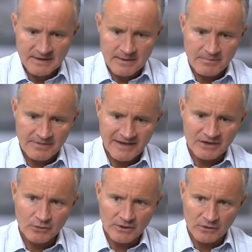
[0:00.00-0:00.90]
but
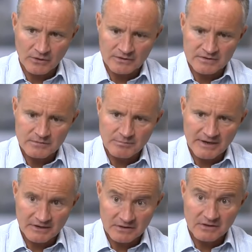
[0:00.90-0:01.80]
then going on to
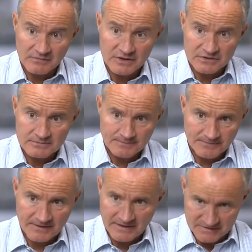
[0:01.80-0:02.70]
back your conviction.
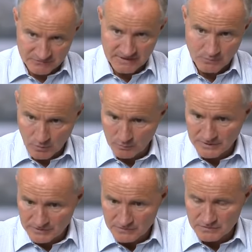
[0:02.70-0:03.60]
And that's really what
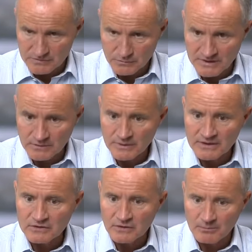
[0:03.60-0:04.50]
we do. So we
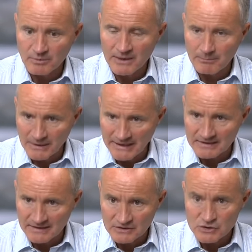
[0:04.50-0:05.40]
do it by
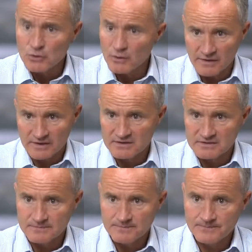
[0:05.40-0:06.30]
blending two
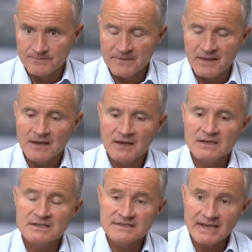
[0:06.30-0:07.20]
things:
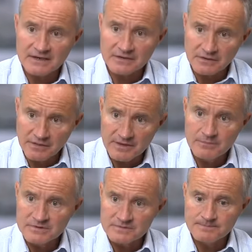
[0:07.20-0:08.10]
sector
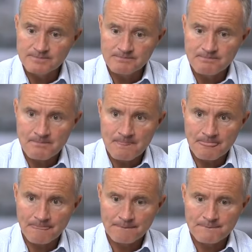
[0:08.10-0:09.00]
themes
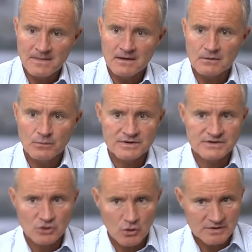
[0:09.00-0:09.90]
with
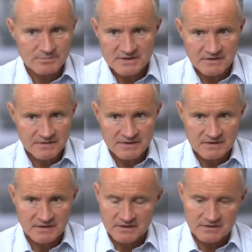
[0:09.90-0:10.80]
stock specifics.
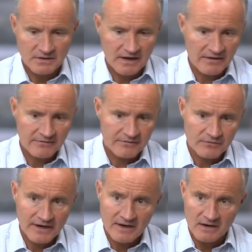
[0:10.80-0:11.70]
So
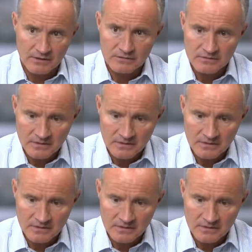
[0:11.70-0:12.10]
right now,